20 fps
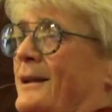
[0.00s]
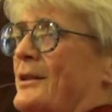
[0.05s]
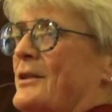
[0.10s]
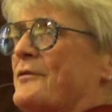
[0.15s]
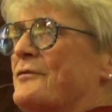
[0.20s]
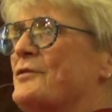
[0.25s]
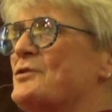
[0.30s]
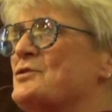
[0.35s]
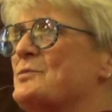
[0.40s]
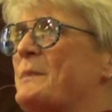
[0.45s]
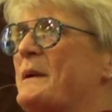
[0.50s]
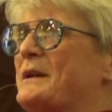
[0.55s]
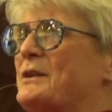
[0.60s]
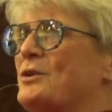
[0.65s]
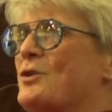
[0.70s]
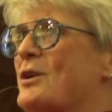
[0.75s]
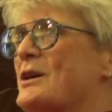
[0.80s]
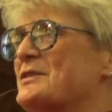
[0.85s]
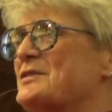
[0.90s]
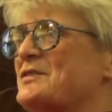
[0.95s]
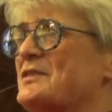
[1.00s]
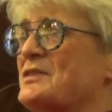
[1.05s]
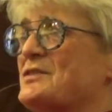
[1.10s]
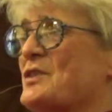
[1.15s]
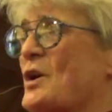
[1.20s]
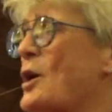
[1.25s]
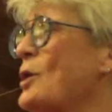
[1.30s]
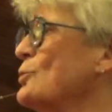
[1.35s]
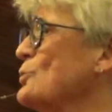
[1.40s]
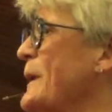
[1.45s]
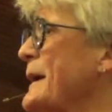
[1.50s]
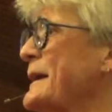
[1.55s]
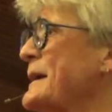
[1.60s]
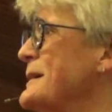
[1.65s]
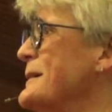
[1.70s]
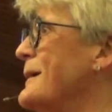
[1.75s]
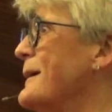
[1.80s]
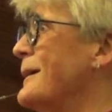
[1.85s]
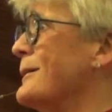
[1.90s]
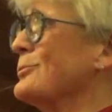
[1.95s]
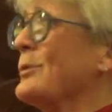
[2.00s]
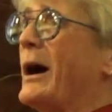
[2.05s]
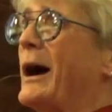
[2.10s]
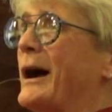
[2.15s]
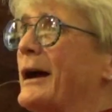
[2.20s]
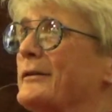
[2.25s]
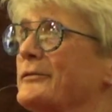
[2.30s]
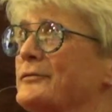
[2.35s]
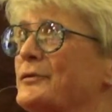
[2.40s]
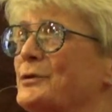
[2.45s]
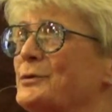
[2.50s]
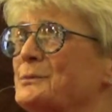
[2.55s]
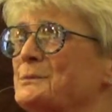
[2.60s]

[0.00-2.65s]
the first Pentecost has already arrived.